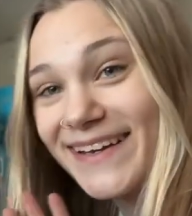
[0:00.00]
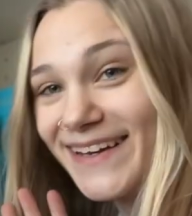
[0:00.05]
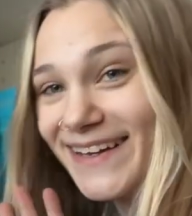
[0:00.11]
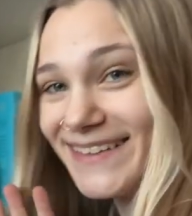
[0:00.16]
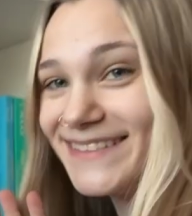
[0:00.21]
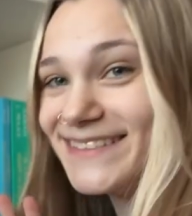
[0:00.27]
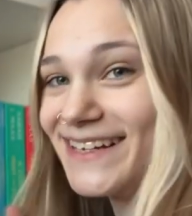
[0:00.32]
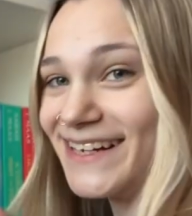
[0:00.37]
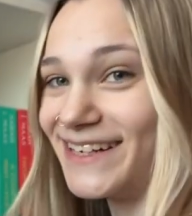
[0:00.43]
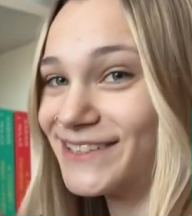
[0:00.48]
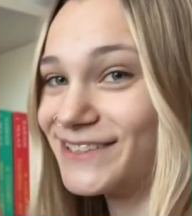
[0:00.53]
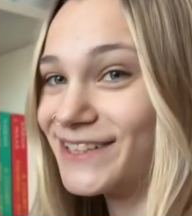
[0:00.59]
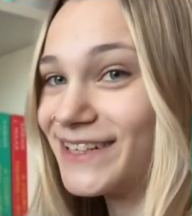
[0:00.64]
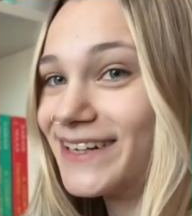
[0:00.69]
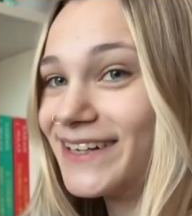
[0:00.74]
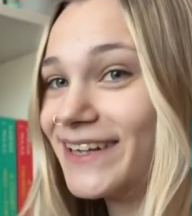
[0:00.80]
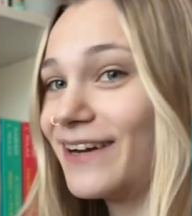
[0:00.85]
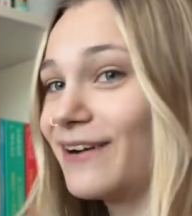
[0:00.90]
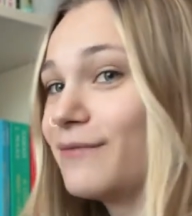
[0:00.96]
Cassandra
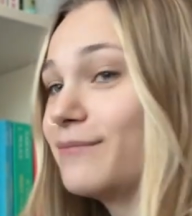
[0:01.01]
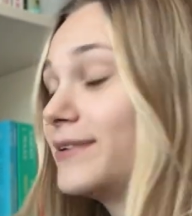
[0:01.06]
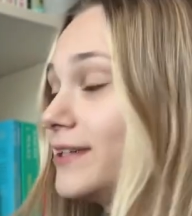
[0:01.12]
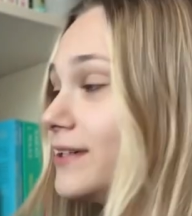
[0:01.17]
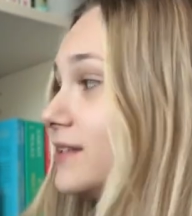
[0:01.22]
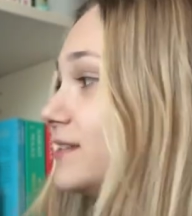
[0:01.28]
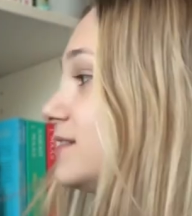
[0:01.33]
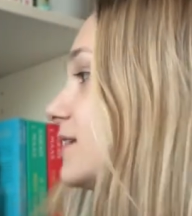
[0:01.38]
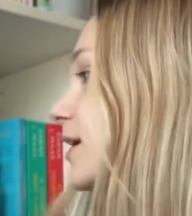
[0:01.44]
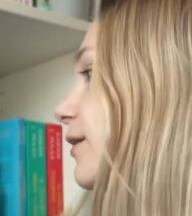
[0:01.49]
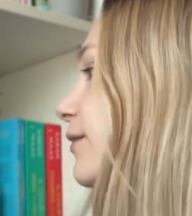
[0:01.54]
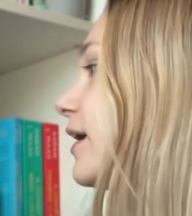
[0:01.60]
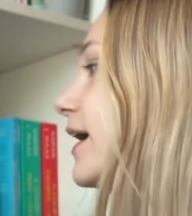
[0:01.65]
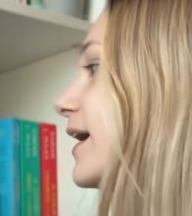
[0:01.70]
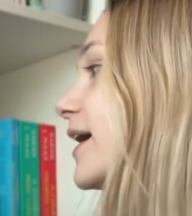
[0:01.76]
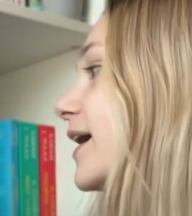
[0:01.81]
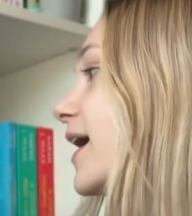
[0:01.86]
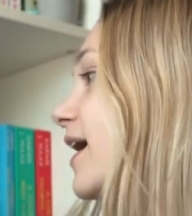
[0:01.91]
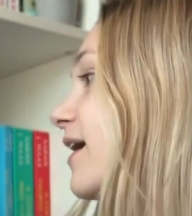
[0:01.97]
Clare books, so
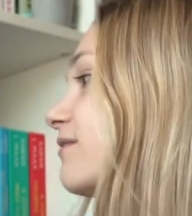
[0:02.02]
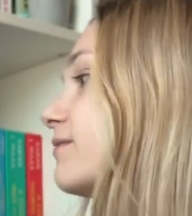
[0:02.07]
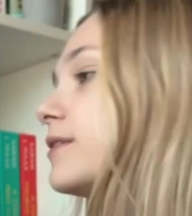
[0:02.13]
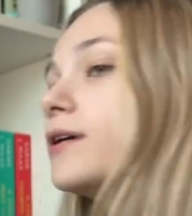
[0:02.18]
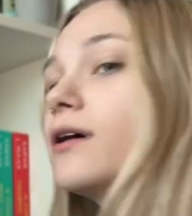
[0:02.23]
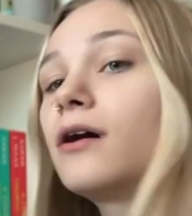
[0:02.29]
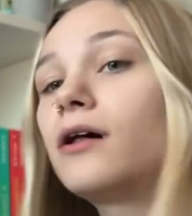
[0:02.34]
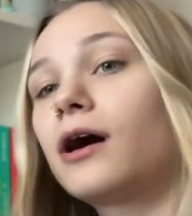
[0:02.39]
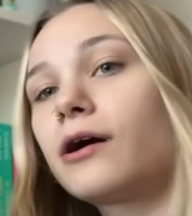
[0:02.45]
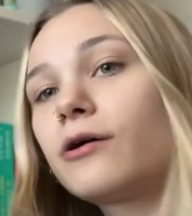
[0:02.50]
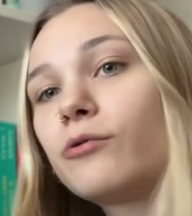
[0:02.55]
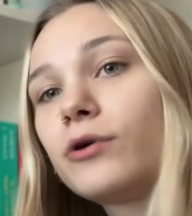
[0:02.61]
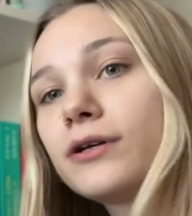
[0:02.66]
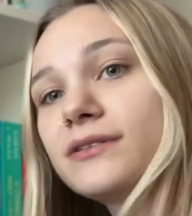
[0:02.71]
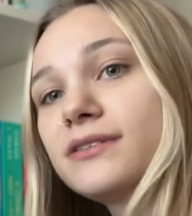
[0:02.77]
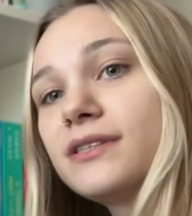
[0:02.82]
I have the Clockwork